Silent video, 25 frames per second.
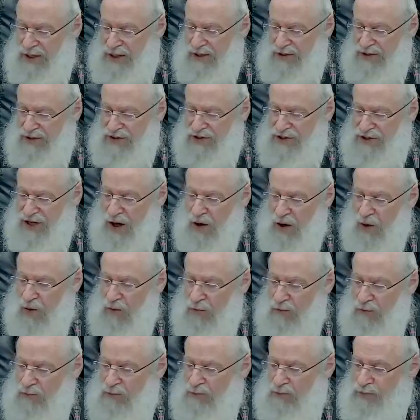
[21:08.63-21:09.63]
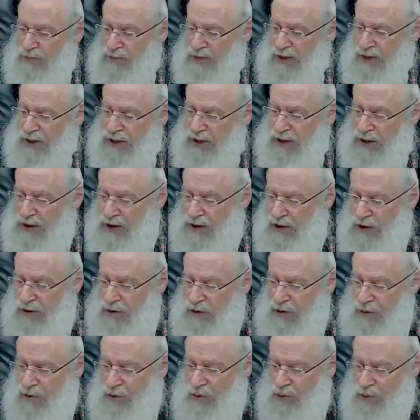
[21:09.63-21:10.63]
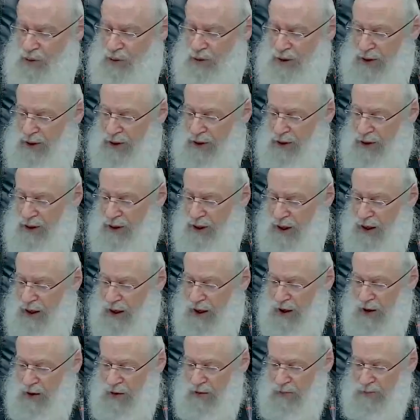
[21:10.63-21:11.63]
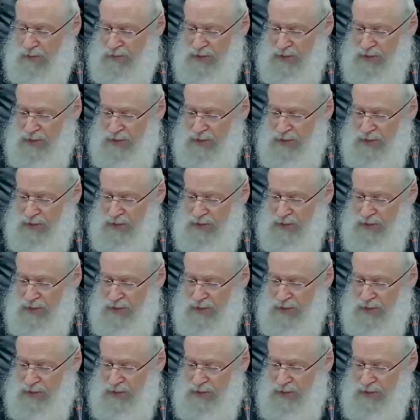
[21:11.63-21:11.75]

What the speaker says: So, here we are.